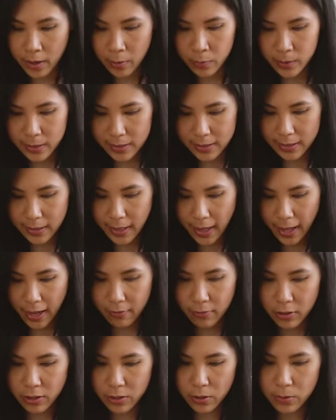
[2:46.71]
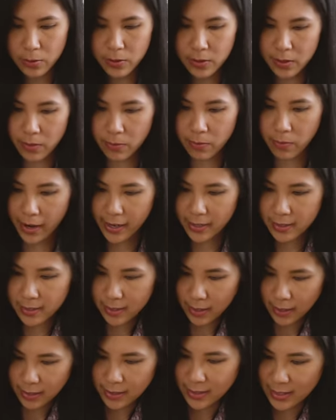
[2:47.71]
and we still have the toasted rice
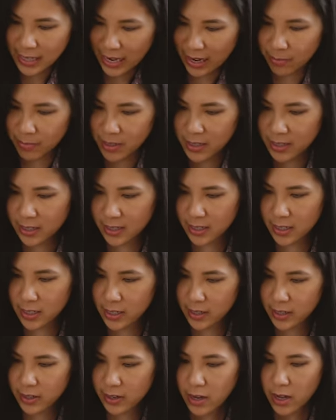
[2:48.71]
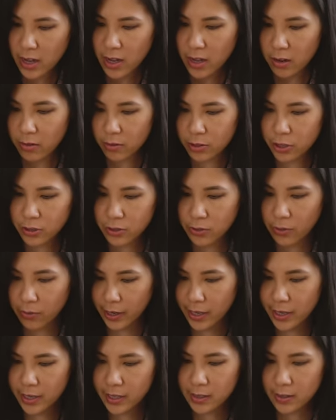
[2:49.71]
like sediments in here, which is
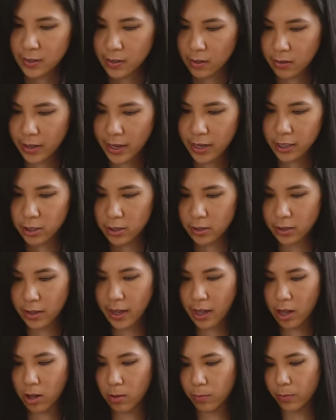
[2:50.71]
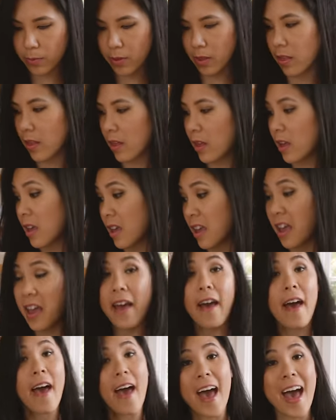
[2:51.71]
great because it'll actually help with
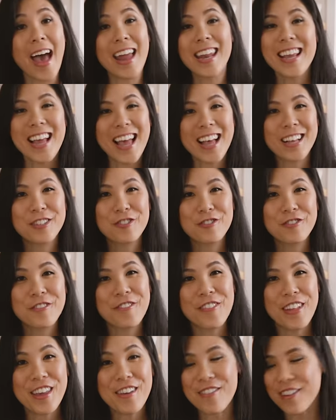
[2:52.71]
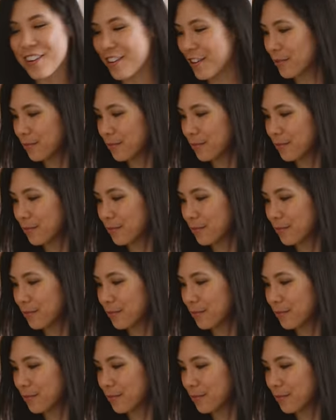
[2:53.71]
adding extra flavor.